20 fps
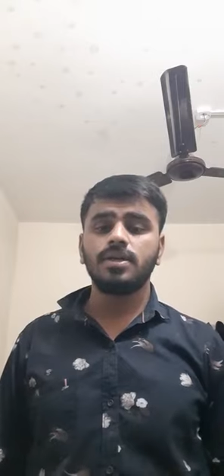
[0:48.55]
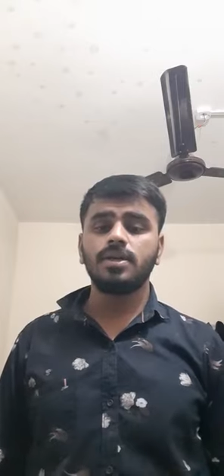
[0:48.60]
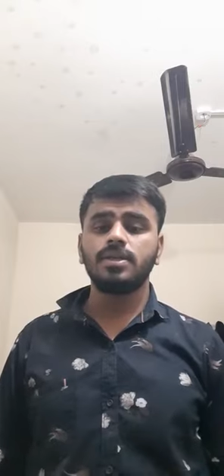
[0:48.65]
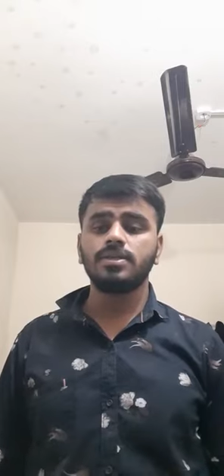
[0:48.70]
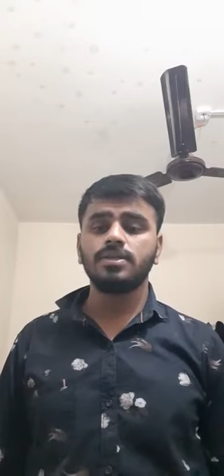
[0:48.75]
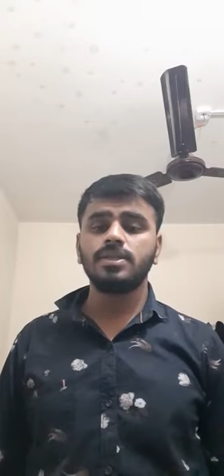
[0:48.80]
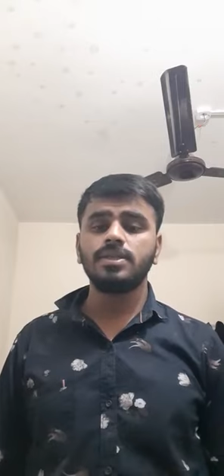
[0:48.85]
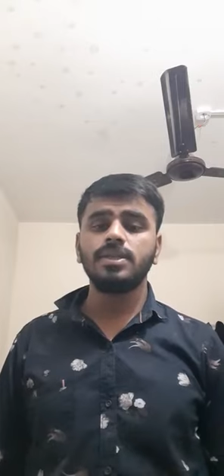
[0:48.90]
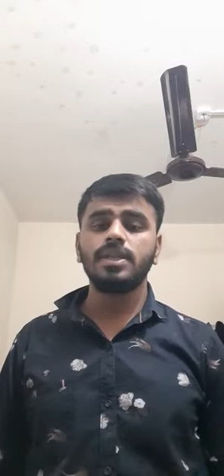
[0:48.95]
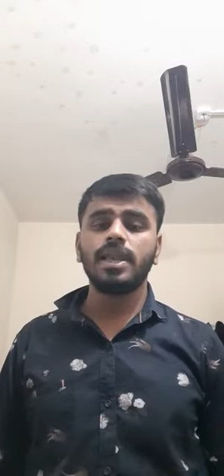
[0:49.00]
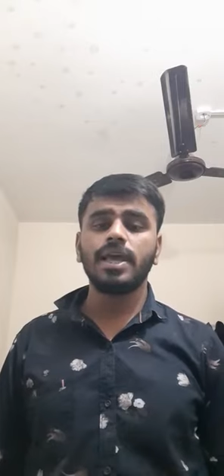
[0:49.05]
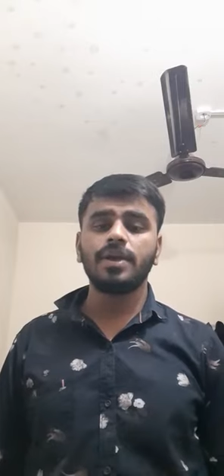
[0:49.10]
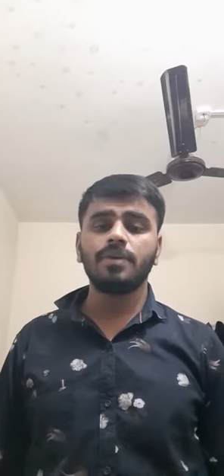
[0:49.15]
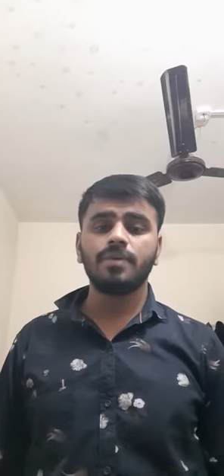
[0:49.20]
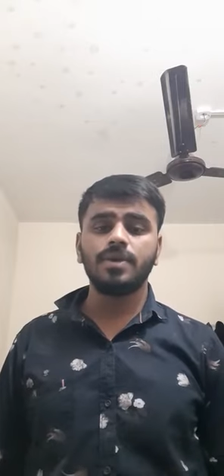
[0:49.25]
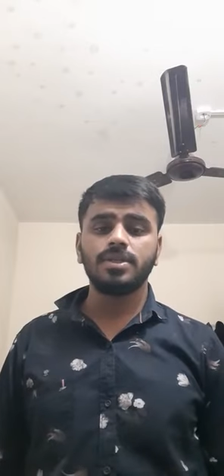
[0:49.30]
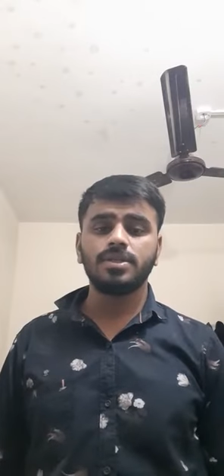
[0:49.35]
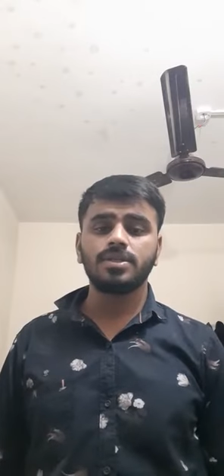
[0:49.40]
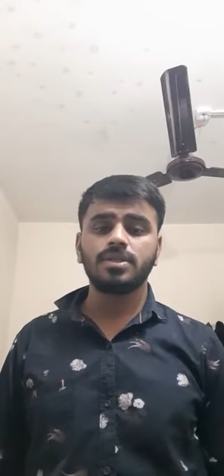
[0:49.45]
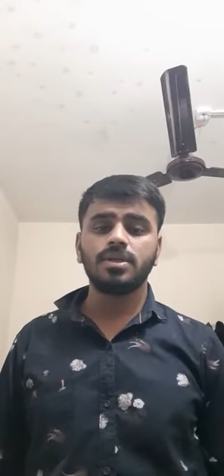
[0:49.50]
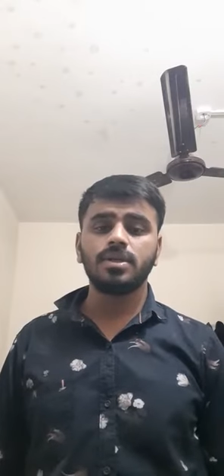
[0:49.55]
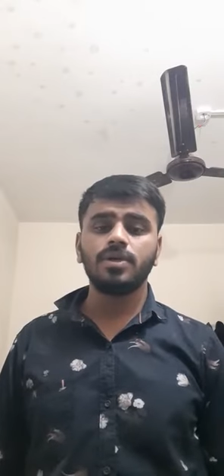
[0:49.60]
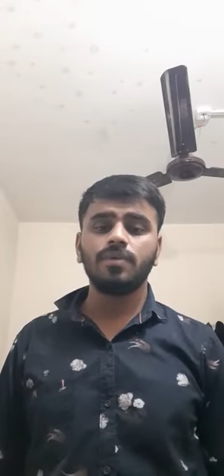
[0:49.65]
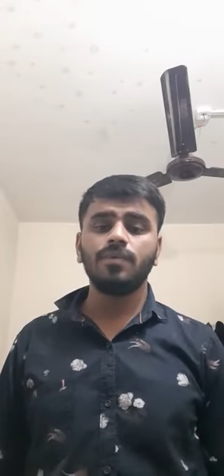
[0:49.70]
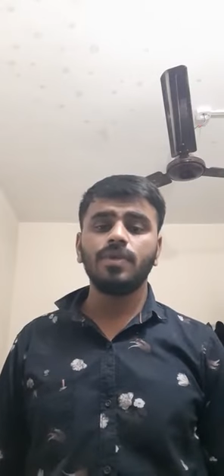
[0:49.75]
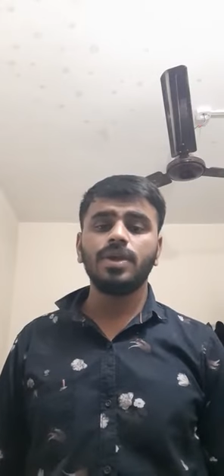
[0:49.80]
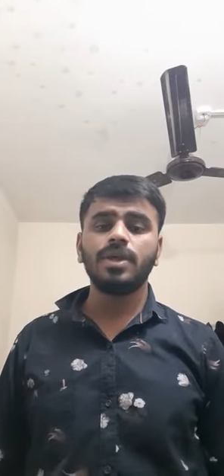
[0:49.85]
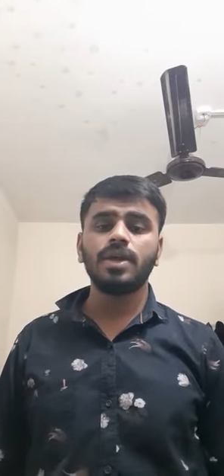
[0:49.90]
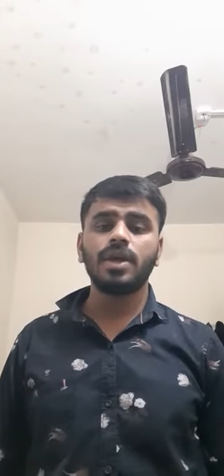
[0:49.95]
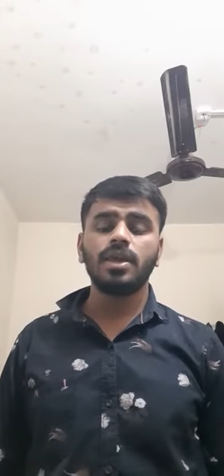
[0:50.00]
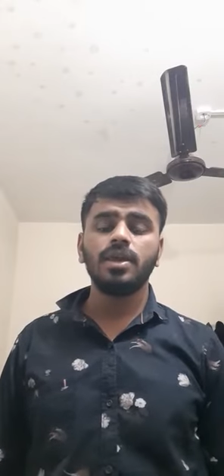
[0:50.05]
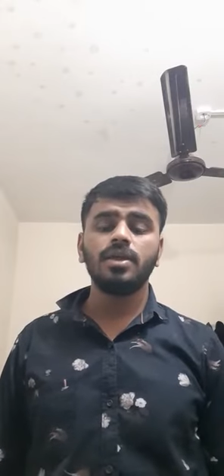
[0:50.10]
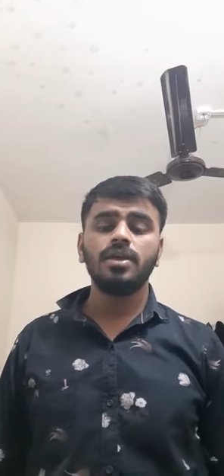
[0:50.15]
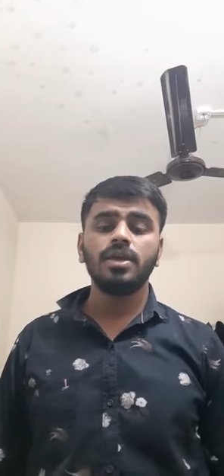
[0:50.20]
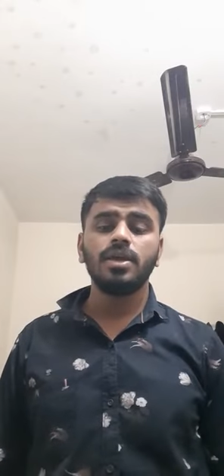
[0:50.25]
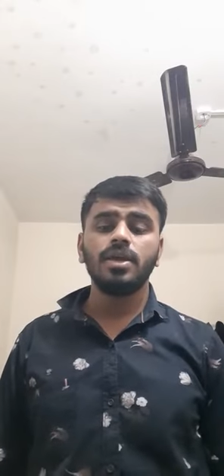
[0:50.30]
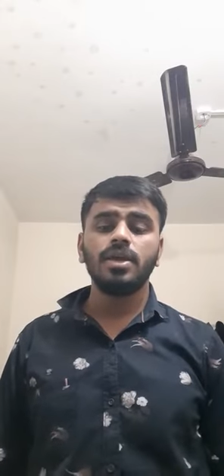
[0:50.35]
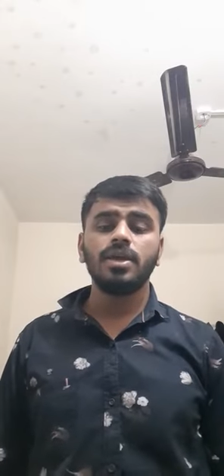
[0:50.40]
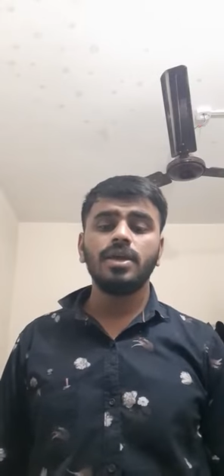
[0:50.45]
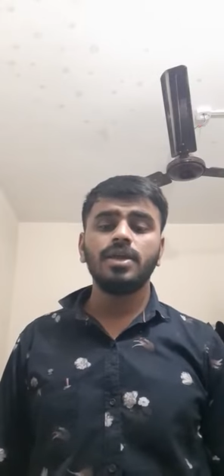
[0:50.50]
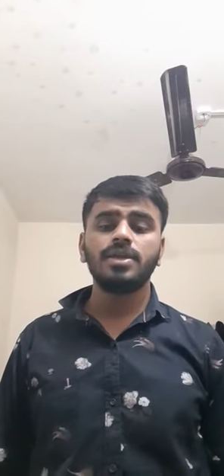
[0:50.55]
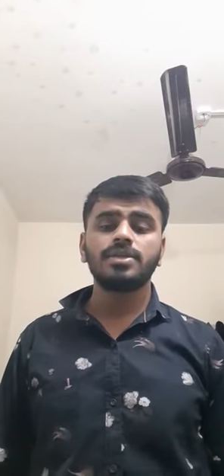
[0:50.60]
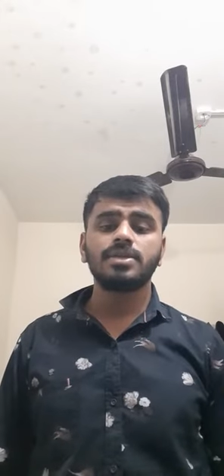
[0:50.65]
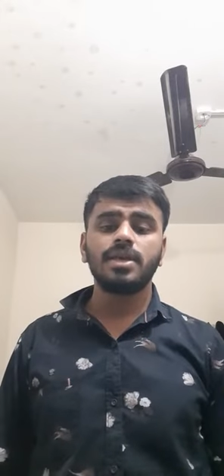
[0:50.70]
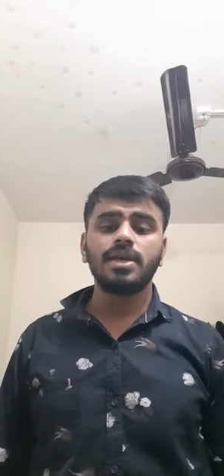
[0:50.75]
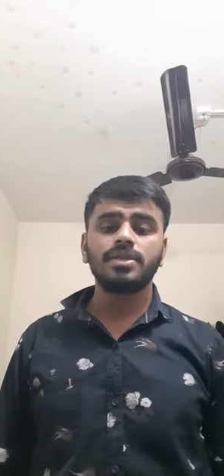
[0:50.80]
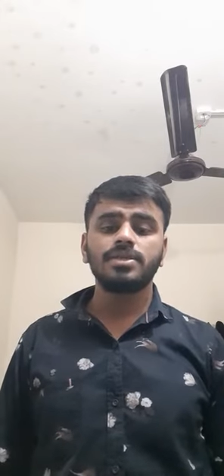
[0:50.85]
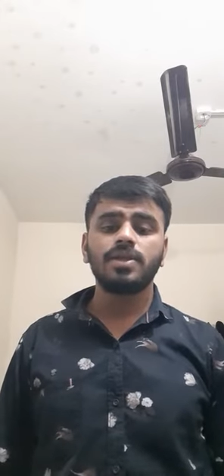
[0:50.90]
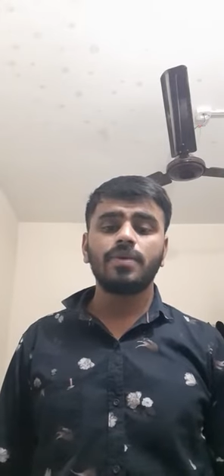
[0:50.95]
C language. We can initialize